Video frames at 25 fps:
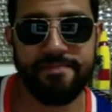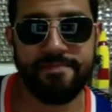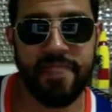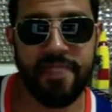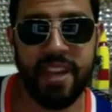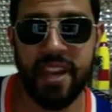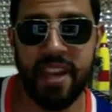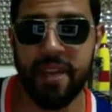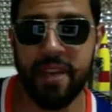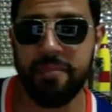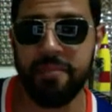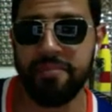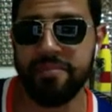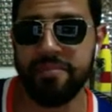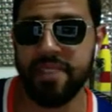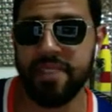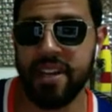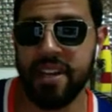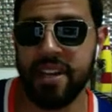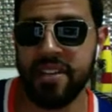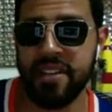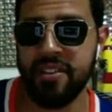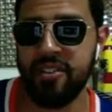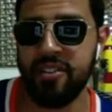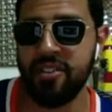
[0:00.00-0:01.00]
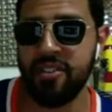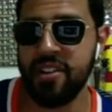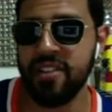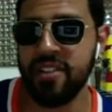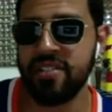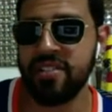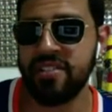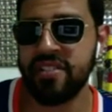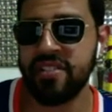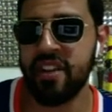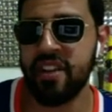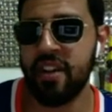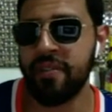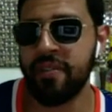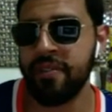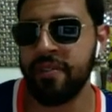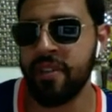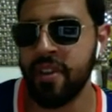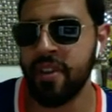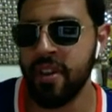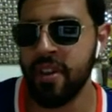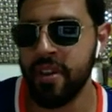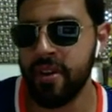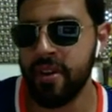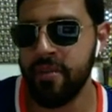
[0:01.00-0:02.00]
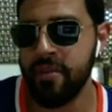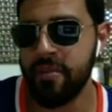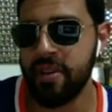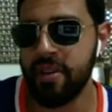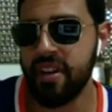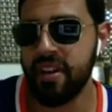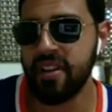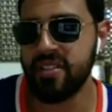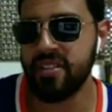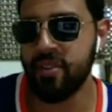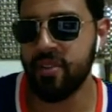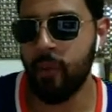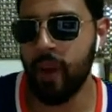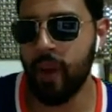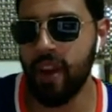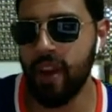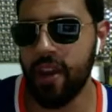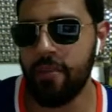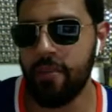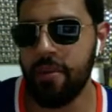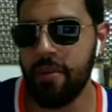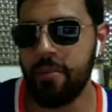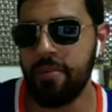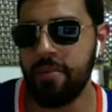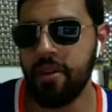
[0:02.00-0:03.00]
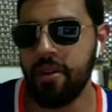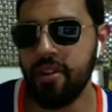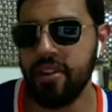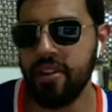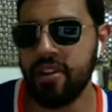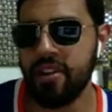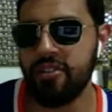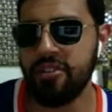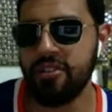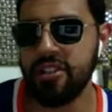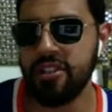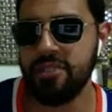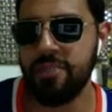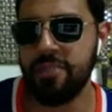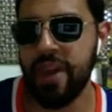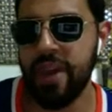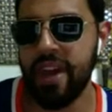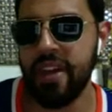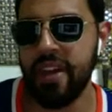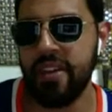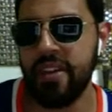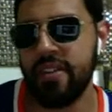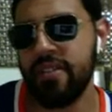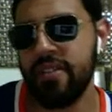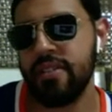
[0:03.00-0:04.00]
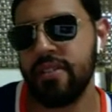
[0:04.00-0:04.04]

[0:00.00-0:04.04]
man, I don't know, this is tough because the way they've been building Chris Bey,